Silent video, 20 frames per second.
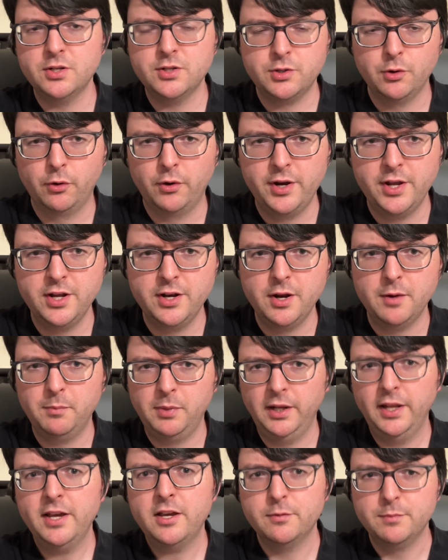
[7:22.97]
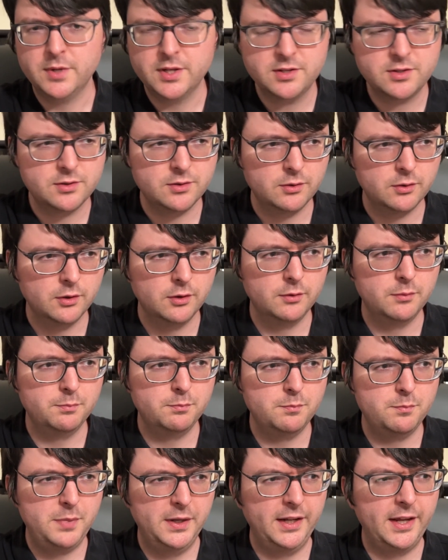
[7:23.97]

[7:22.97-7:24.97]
Dorian Belicamus, or I'm